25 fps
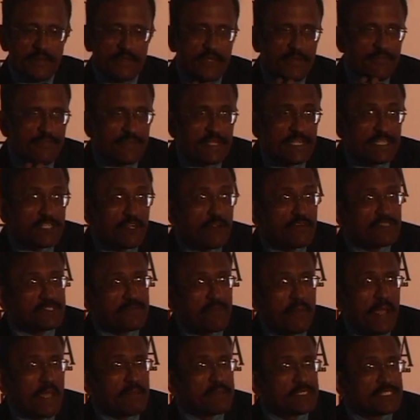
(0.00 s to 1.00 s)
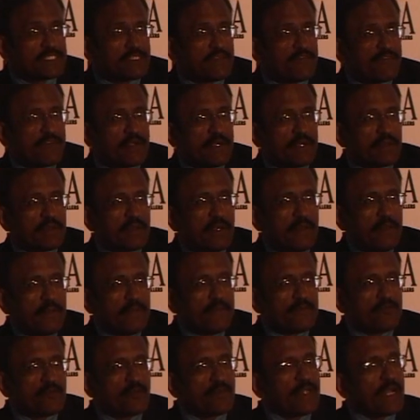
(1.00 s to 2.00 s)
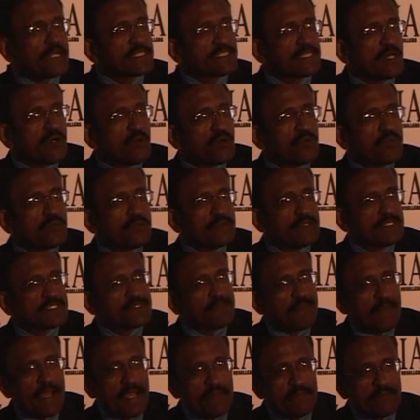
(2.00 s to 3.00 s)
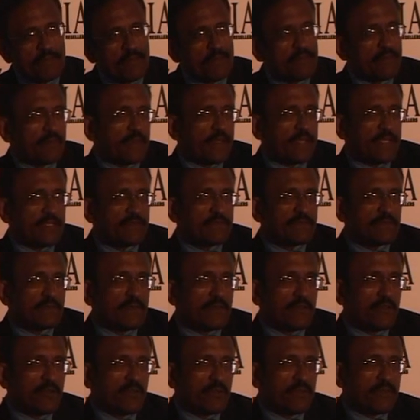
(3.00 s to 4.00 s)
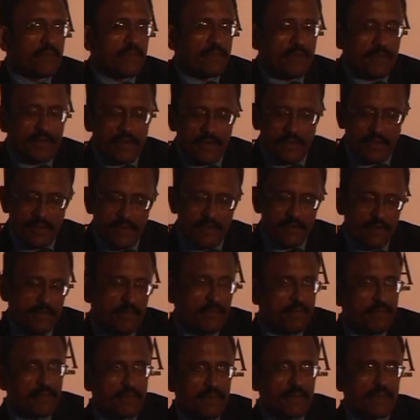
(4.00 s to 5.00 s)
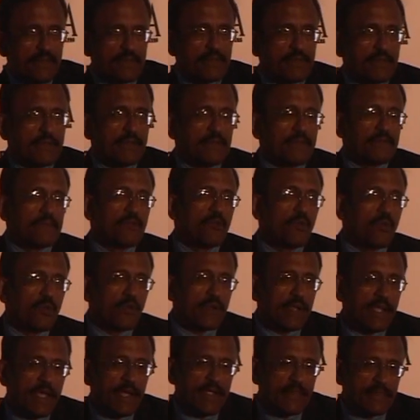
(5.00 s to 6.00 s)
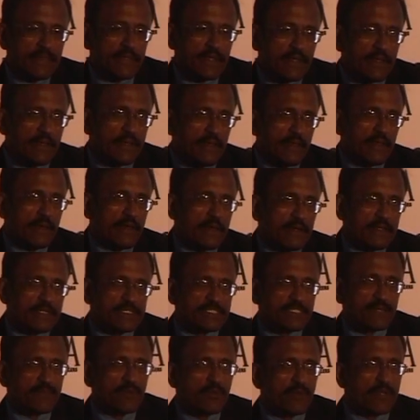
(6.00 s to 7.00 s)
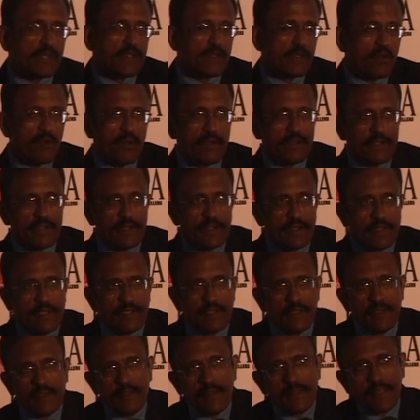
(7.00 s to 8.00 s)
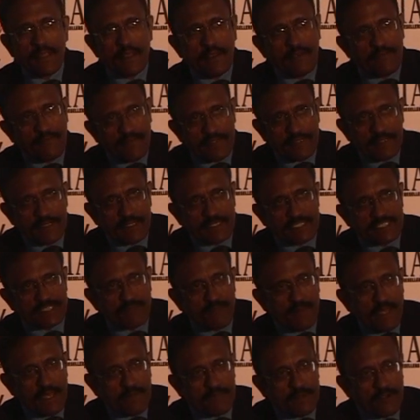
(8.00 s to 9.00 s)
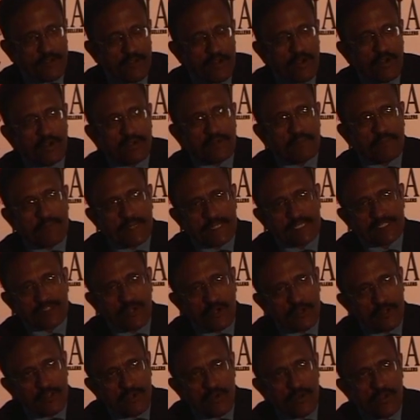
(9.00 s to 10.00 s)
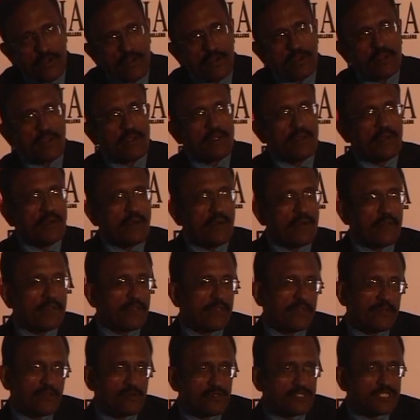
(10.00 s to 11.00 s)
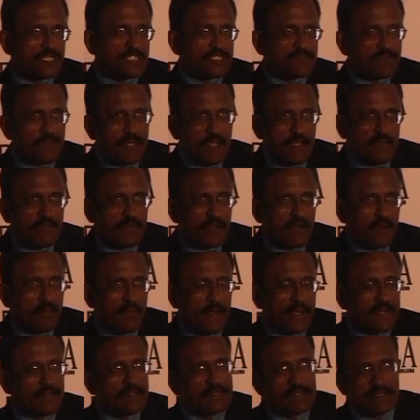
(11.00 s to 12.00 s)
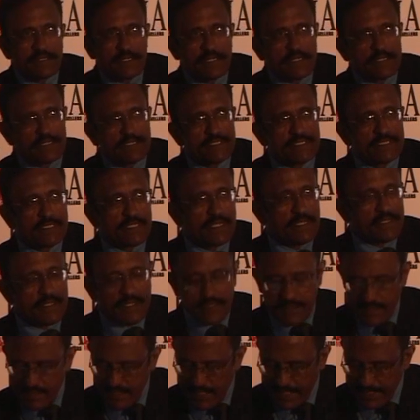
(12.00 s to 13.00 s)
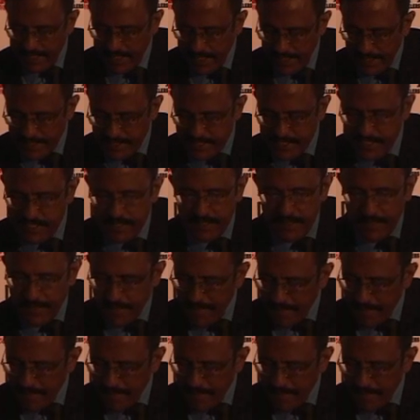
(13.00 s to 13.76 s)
definition of spam is different. So that's how the spam gets known and then distributed accordingly. Whether it is spam or not, based on your or the user's behavioral pattern, it is analyzed.